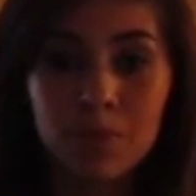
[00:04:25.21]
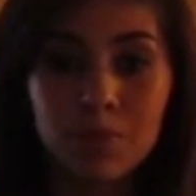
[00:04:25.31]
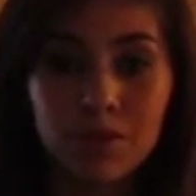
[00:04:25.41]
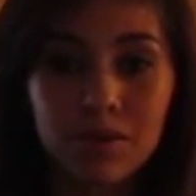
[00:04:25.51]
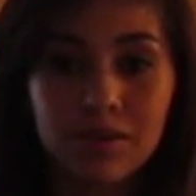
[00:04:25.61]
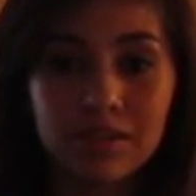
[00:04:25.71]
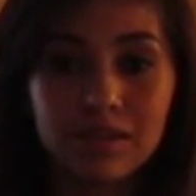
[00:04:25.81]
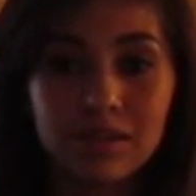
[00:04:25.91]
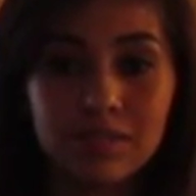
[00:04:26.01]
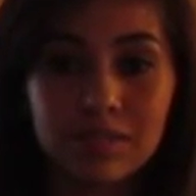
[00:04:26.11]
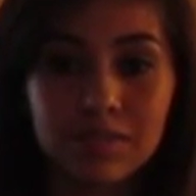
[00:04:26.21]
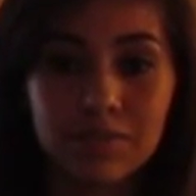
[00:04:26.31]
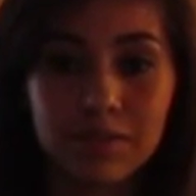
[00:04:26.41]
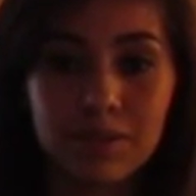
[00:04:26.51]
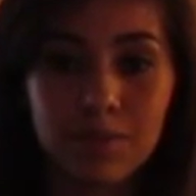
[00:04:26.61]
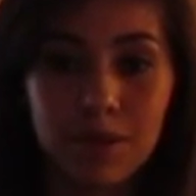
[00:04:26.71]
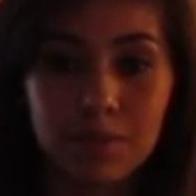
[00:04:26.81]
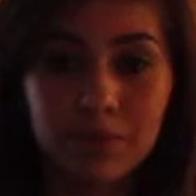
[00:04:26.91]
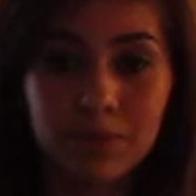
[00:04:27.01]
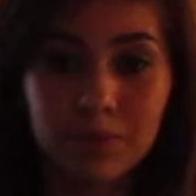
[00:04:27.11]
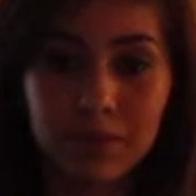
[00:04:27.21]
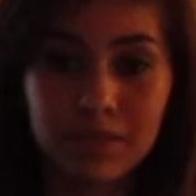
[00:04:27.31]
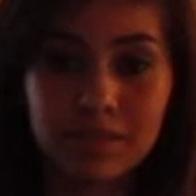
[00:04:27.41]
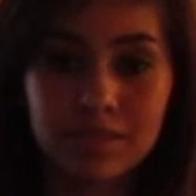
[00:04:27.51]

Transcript: Puerto Rico is a very popular place.